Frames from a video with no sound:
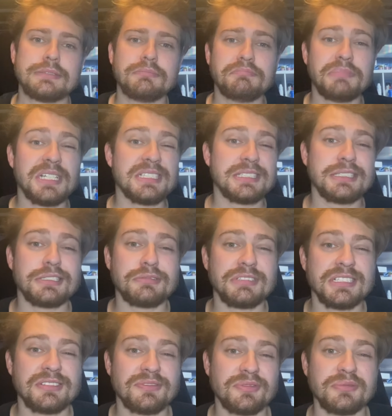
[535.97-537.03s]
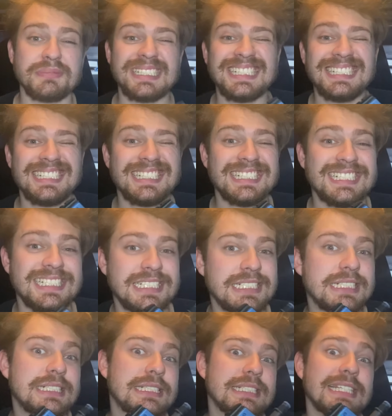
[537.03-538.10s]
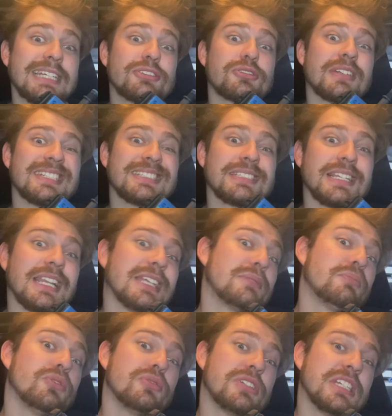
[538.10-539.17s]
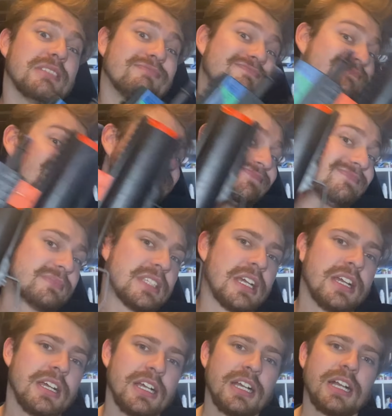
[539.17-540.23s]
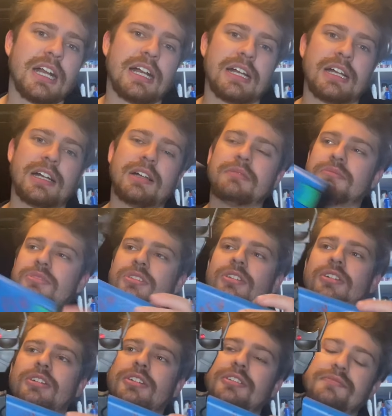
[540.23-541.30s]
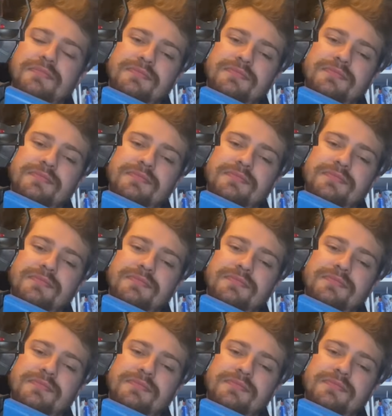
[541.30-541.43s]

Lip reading: Better situation for me, less stress, less bullshit. So